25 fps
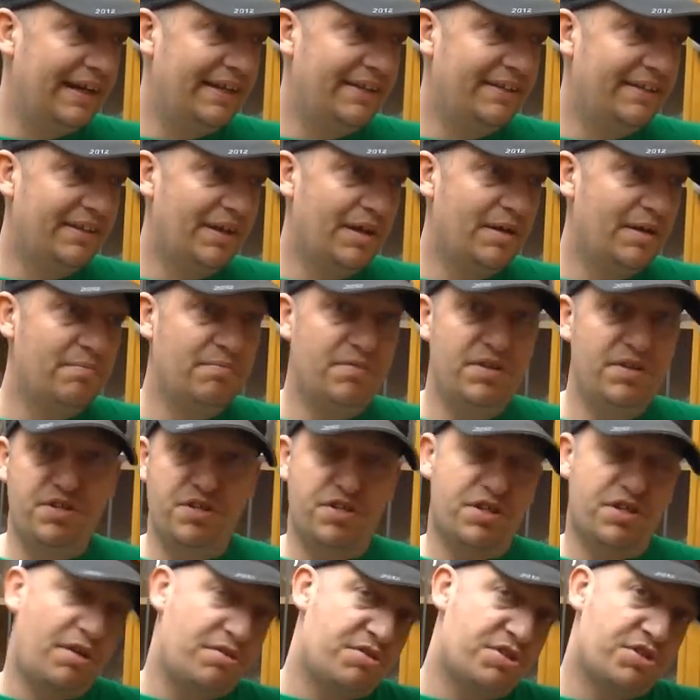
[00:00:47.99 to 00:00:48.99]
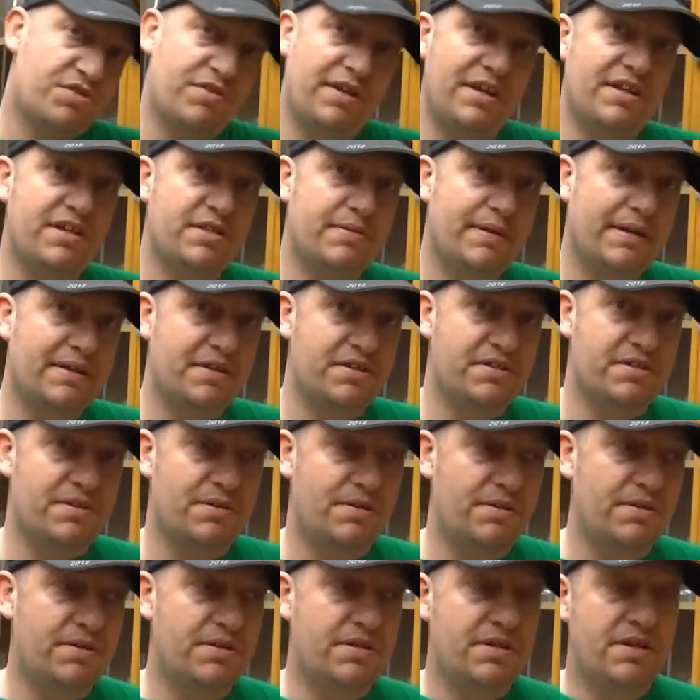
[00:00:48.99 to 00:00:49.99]
and um, you just go straight into
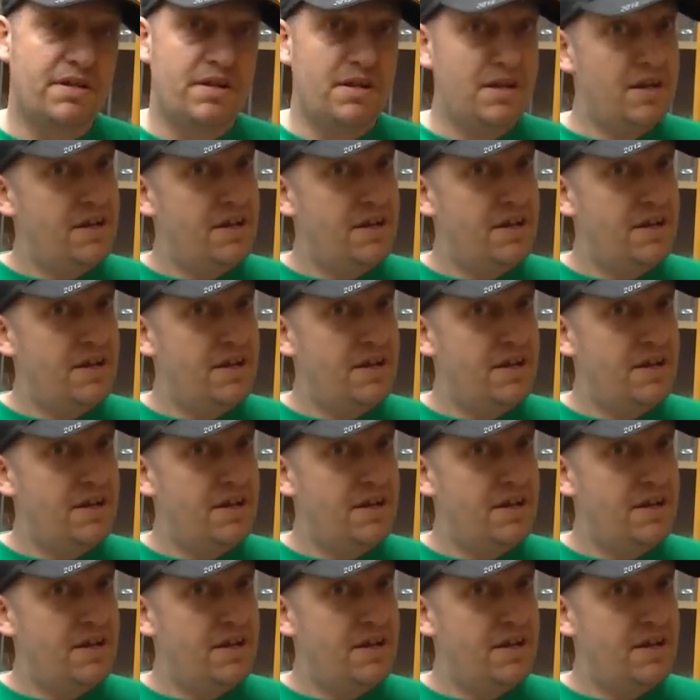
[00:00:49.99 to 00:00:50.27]
exercise.